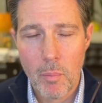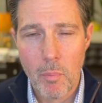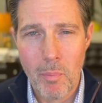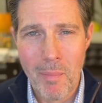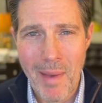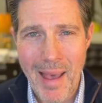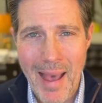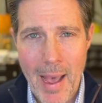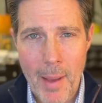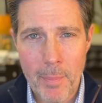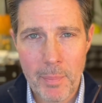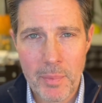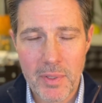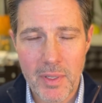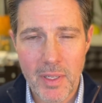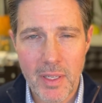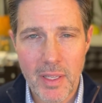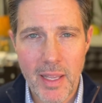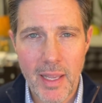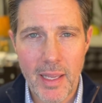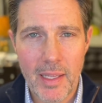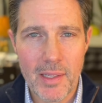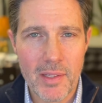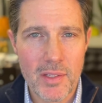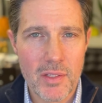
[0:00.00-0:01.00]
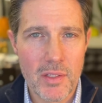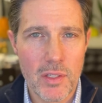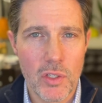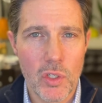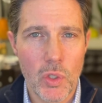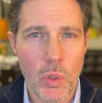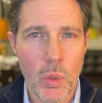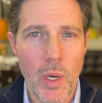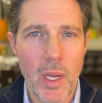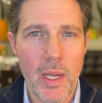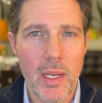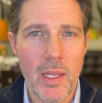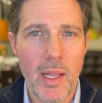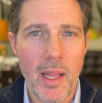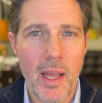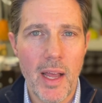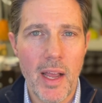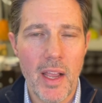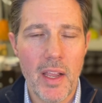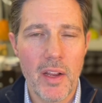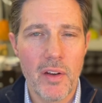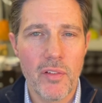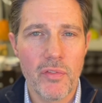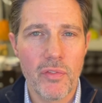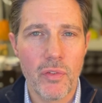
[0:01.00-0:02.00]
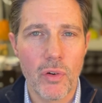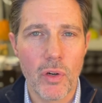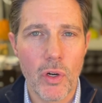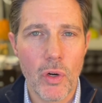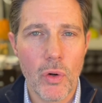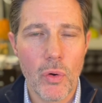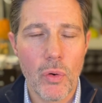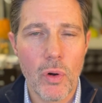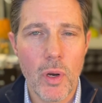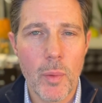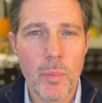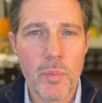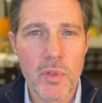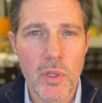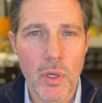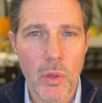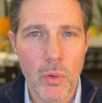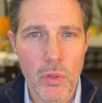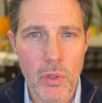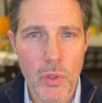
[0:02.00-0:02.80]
mapped against the trend line for crypto